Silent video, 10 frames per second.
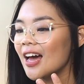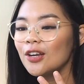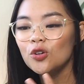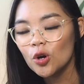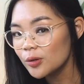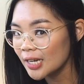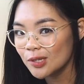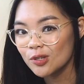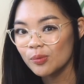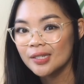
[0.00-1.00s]
A normal
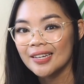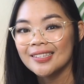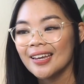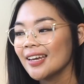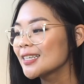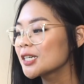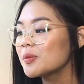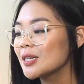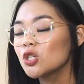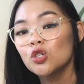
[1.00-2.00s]
text response essay is going
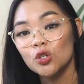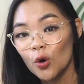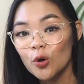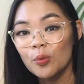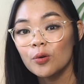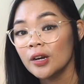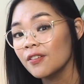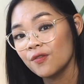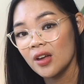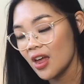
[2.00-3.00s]
to be so boring
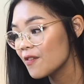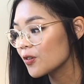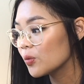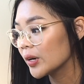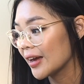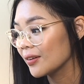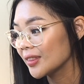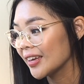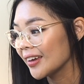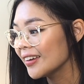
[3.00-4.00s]
for everyone out
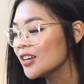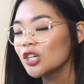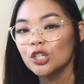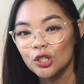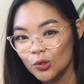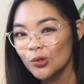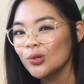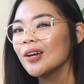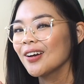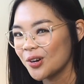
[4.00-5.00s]
there.
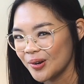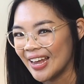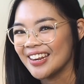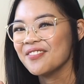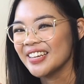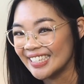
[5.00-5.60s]
Do a creative